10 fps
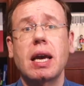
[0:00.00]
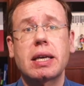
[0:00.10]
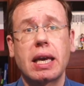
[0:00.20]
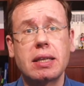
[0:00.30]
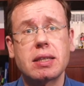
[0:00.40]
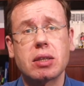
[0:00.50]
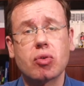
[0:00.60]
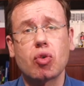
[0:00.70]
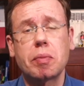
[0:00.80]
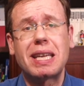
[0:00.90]
against the
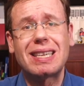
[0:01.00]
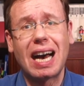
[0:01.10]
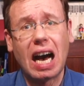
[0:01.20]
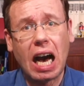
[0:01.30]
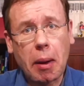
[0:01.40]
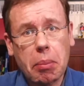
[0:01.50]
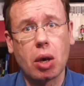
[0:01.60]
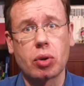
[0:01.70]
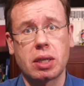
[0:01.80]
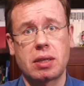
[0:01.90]
group that
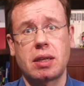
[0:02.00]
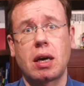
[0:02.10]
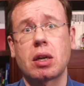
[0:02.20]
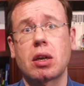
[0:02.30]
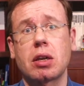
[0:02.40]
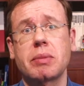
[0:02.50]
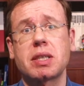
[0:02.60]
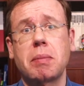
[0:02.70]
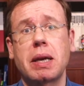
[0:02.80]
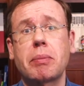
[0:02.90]
uploaded the
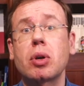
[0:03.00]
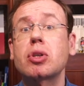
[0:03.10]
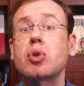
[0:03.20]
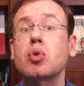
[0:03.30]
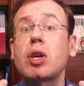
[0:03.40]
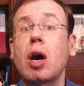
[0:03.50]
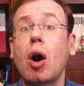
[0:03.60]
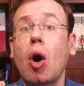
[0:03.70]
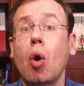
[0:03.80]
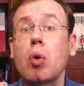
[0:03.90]
anonymous paper to their
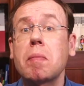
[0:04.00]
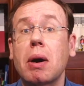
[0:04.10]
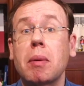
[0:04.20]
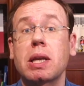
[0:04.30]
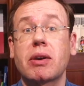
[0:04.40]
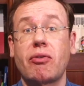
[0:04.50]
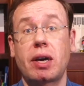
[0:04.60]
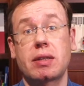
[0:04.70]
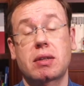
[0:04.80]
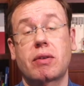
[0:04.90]
own public
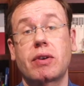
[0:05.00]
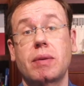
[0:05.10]
file server.